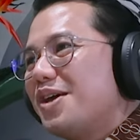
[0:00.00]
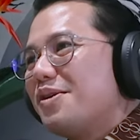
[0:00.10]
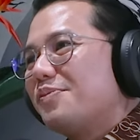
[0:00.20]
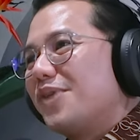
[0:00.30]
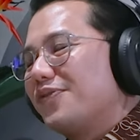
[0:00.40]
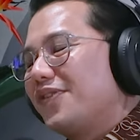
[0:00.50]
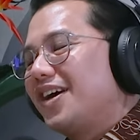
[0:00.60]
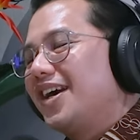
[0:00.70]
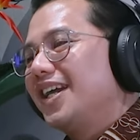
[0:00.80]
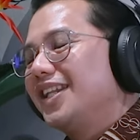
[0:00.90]
by
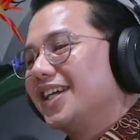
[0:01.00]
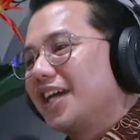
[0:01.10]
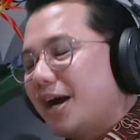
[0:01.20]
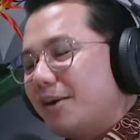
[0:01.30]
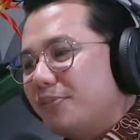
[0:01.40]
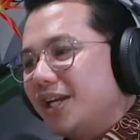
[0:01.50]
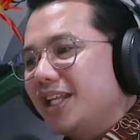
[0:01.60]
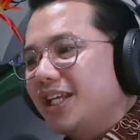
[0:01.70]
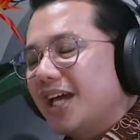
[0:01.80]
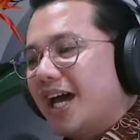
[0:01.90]
far in the company.